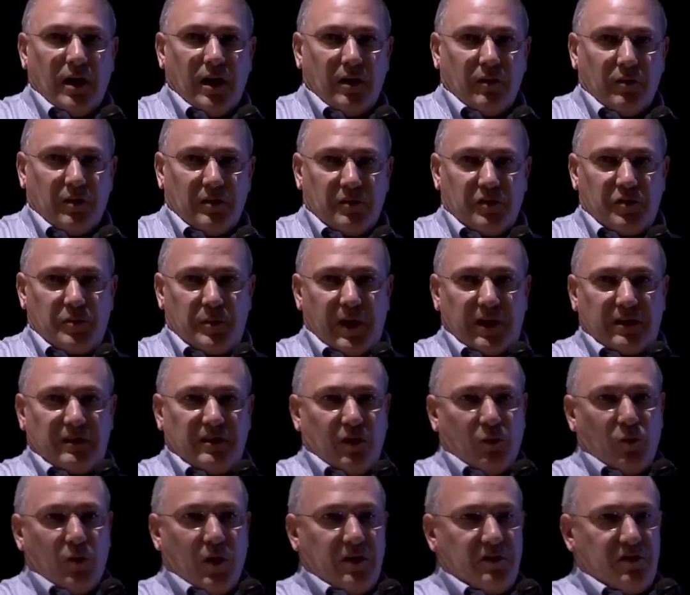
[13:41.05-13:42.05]
Uh, with respect
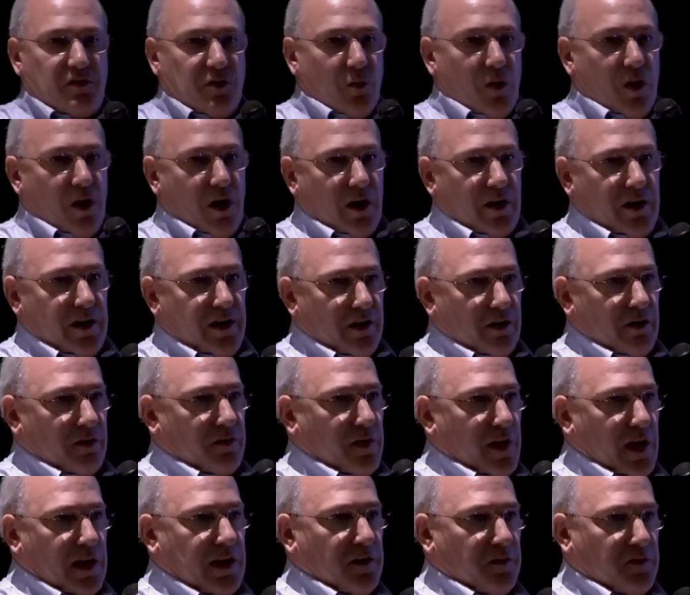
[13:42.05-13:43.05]
to the ones who are here,
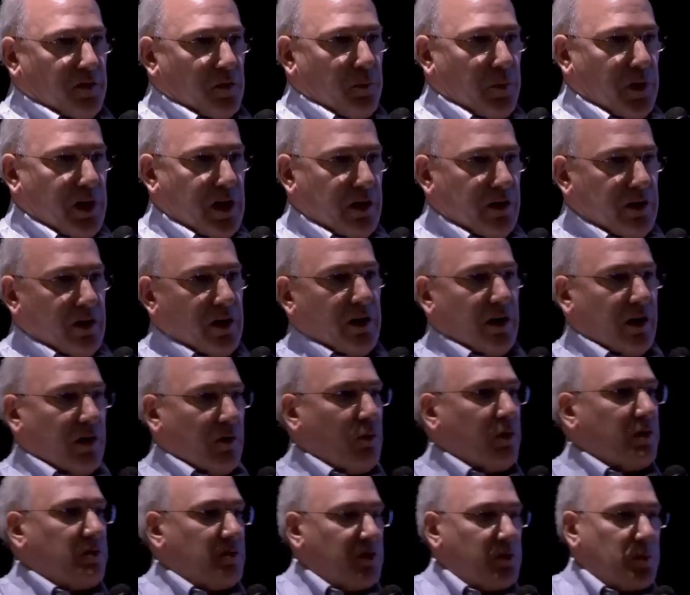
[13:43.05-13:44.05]
thank you for being
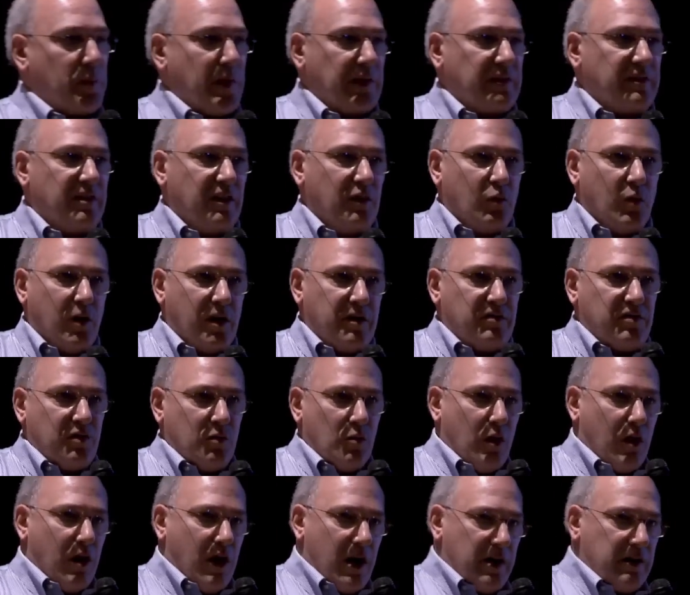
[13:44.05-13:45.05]
here. With respect to the ones
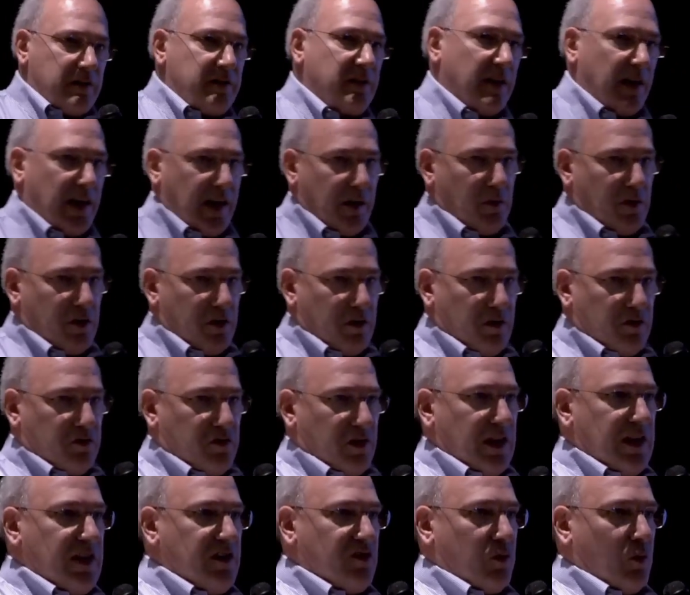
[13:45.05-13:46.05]
who aren't, I would
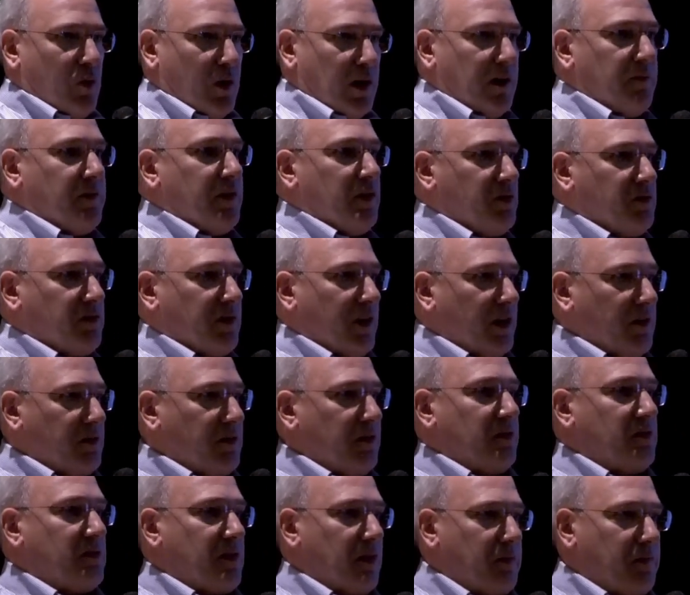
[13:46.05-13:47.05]
urge each one of you
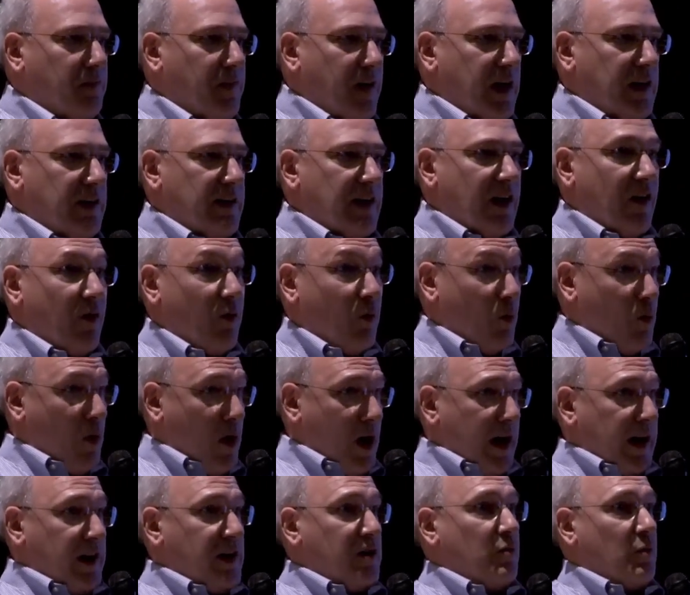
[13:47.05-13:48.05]
citizens to find out
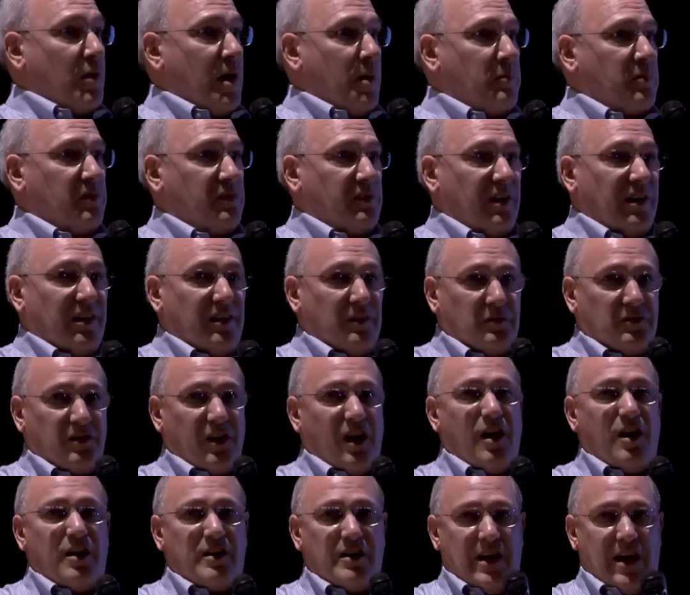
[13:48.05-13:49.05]
why your representatives
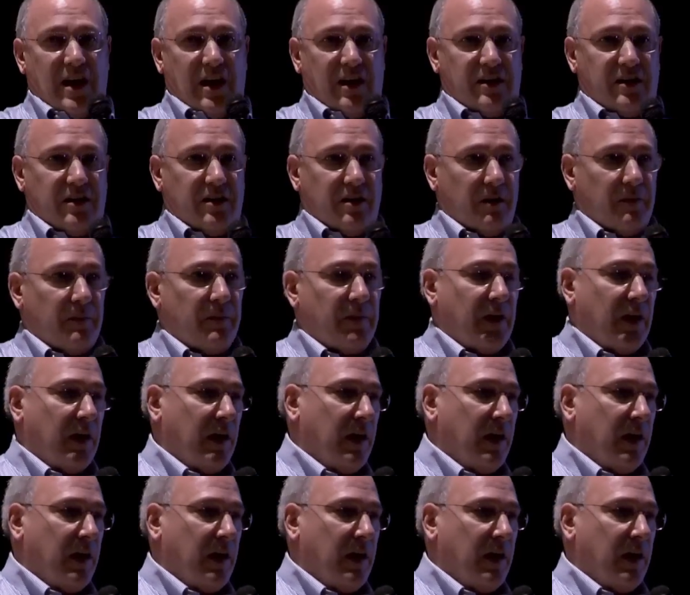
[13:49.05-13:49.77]
are not here.